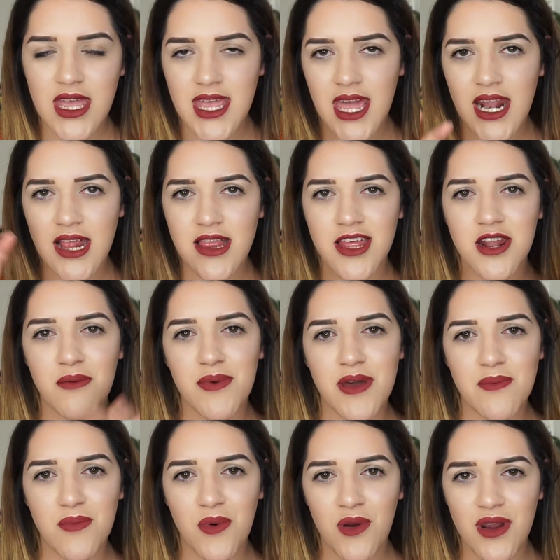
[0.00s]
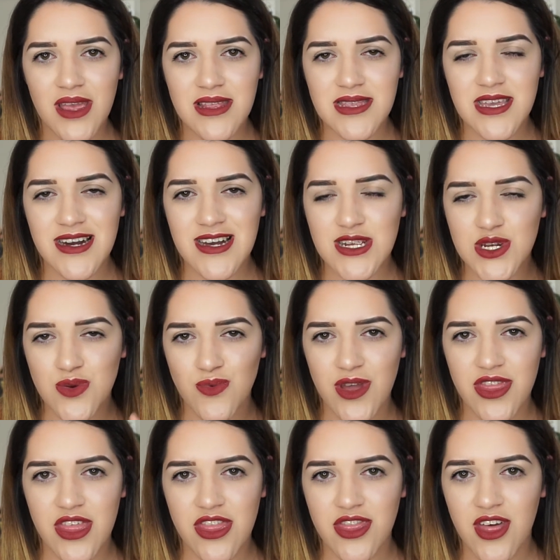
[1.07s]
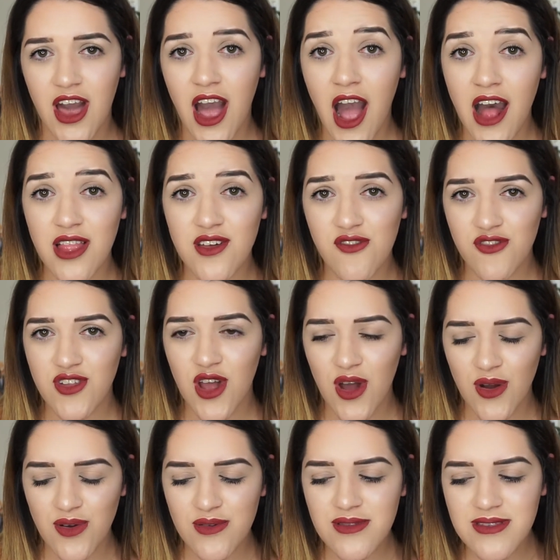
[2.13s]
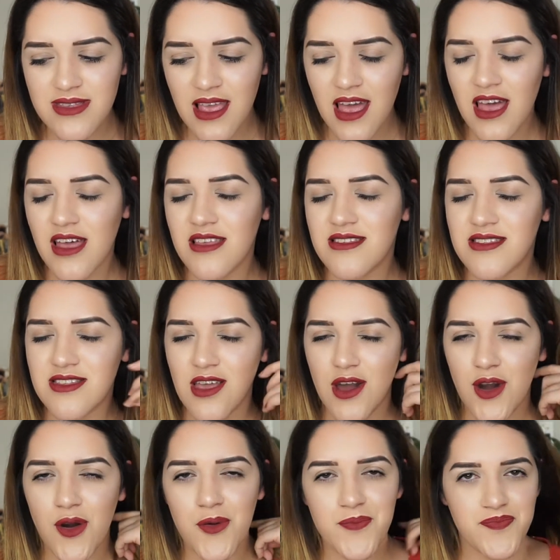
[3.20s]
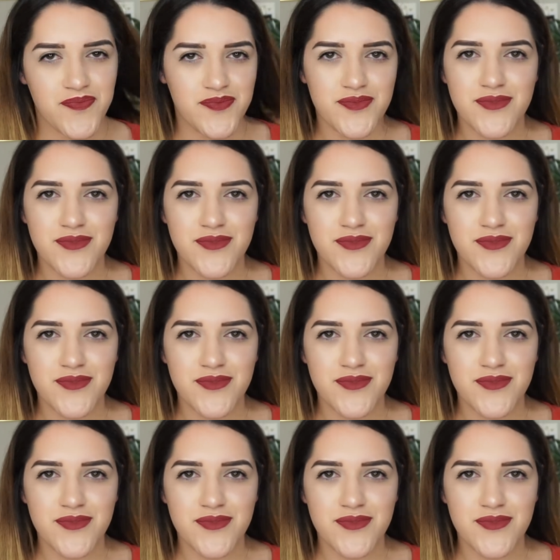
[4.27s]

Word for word: get a little bit more in touch with the olive tones. So